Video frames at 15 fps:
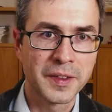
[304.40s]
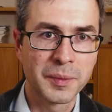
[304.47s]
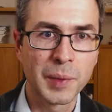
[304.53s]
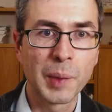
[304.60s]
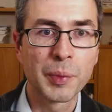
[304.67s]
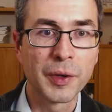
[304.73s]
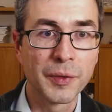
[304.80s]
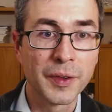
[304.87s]
in my
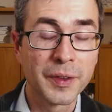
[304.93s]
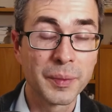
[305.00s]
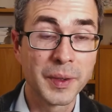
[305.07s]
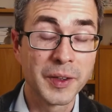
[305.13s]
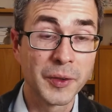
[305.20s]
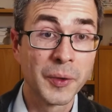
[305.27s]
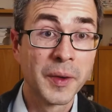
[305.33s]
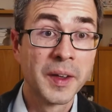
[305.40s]
previous
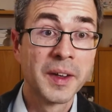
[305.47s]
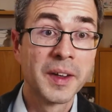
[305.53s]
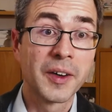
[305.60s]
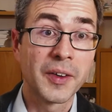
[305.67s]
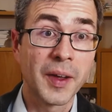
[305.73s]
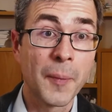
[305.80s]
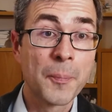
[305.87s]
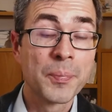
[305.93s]
video.
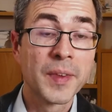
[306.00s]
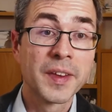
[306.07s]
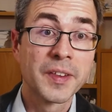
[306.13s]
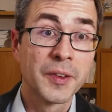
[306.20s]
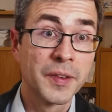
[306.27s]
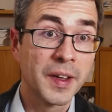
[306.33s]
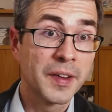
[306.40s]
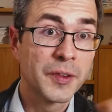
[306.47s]
Okay,
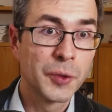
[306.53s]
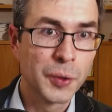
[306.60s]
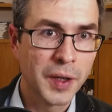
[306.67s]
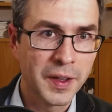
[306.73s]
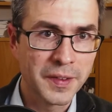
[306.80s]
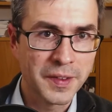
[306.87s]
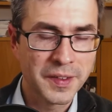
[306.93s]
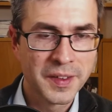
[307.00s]
so there's two
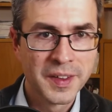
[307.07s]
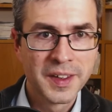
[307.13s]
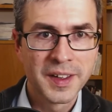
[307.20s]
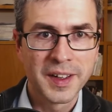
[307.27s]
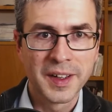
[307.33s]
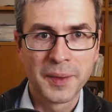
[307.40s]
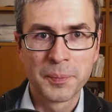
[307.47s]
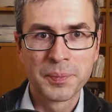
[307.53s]
cases.
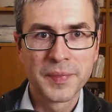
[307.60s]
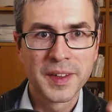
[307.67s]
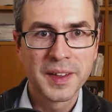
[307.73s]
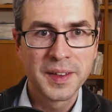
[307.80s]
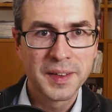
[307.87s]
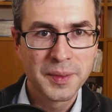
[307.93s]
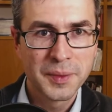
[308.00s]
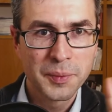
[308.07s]

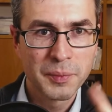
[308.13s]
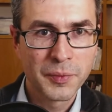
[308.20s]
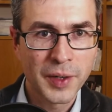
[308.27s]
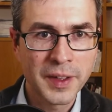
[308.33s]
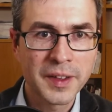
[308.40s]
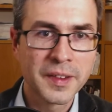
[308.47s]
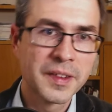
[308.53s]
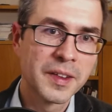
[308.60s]

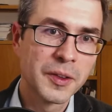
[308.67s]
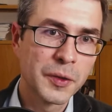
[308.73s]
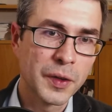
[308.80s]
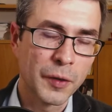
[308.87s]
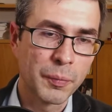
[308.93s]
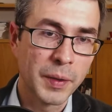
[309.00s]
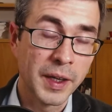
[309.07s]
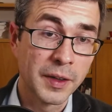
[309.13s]
One is the use
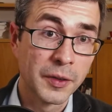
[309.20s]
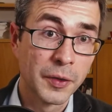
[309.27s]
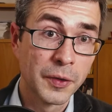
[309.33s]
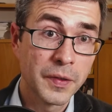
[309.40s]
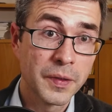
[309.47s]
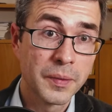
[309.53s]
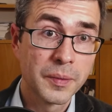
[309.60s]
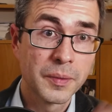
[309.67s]
of blank
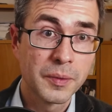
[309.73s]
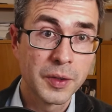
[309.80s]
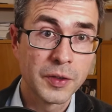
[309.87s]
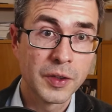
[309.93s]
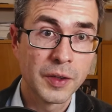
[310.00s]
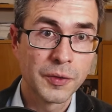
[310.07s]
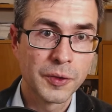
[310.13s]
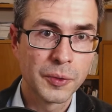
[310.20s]
nodes,
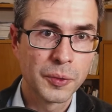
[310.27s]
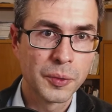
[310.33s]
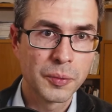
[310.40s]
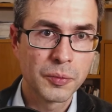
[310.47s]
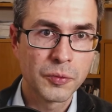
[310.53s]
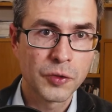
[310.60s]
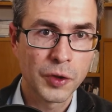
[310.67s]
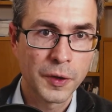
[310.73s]
which give you
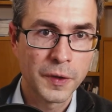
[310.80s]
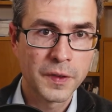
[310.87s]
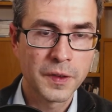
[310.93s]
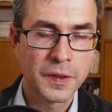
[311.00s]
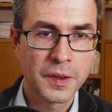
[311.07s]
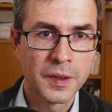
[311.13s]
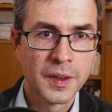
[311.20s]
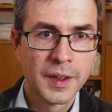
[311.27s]

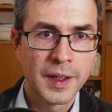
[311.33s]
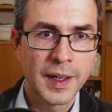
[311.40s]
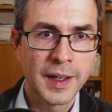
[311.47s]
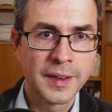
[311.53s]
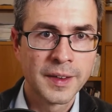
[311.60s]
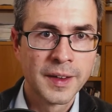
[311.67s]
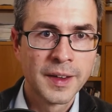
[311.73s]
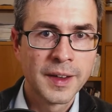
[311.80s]
choices.
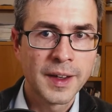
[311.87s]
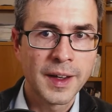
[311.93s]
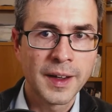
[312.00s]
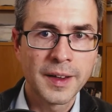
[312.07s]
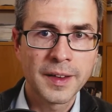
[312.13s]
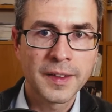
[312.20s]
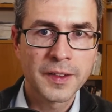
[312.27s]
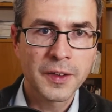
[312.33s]
And
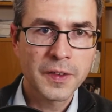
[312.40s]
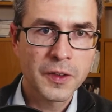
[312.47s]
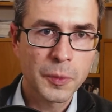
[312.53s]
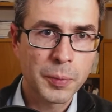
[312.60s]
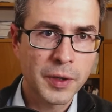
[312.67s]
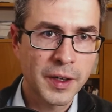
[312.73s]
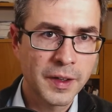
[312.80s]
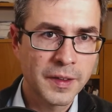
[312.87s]
it's not
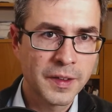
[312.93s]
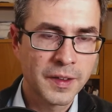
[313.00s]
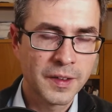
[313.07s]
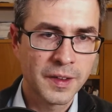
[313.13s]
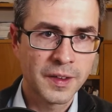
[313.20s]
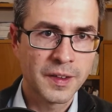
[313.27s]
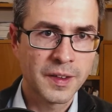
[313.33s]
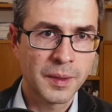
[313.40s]
surprising
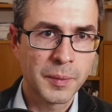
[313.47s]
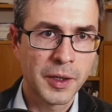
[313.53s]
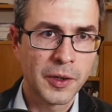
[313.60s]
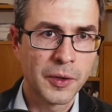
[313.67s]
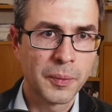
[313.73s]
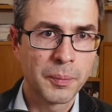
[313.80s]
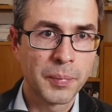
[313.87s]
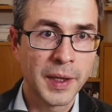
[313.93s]
that
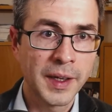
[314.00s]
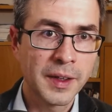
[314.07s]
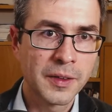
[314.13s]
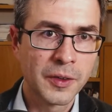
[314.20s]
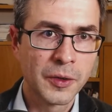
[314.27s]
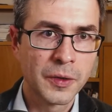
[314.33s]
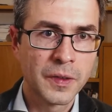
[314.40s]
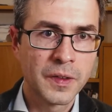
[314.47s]
somehow blank
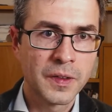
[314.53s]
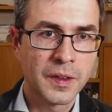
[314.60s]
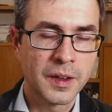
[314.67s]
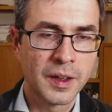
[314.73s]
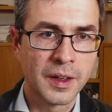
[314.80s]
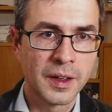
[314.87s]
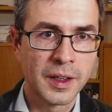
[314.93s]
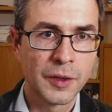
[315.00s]
nodes
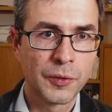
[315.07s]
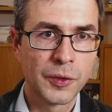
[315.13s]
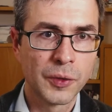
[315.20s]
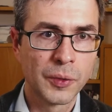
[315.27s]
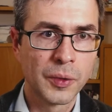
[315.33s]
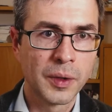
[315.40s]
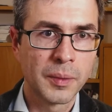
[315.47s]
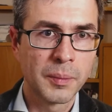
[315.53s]
give
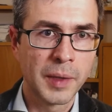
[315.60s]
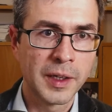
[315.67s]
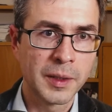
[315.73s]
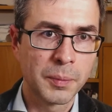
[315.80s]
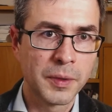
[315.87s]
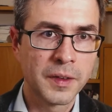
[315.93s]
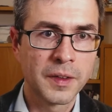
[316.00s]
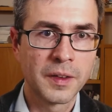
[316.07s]
you
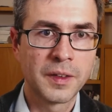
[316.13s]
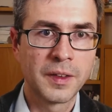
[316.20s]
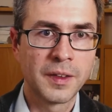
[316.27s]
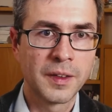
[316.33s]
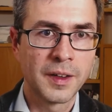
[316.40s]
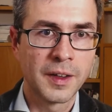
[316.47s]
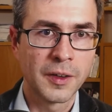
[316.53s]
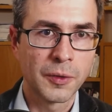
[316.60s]

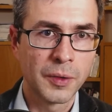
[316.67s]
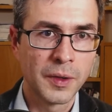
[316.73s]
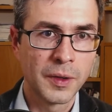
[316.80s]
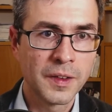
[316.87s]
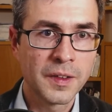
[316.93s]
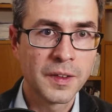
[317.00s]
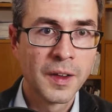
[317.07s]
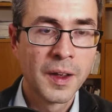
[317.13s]
multiplicity
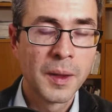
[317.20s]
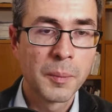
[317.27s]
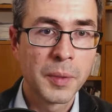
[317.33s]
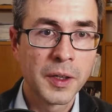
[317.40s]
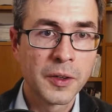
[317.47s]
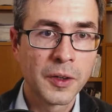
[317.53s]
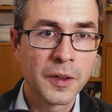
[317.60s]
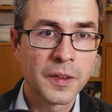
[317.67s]
increases,
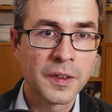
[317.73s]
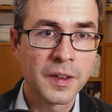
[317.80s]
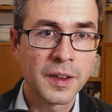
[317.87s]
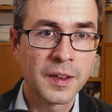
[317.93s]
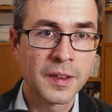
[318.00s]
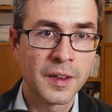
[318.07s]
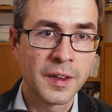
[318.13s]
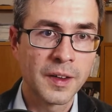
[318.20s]
because
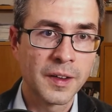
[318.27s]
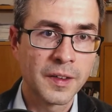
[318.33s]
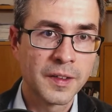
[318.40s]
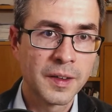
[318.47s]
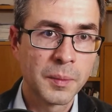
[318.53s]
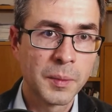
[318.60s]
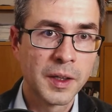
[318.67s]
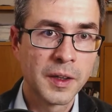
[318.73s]
they are
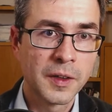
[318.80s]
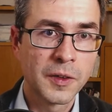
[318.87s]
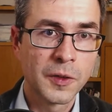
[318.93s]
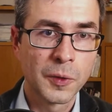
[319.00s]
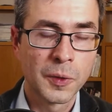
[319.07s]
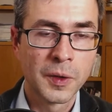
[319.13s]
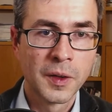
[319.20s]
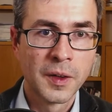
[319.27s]
similar
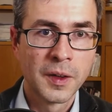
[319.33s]
to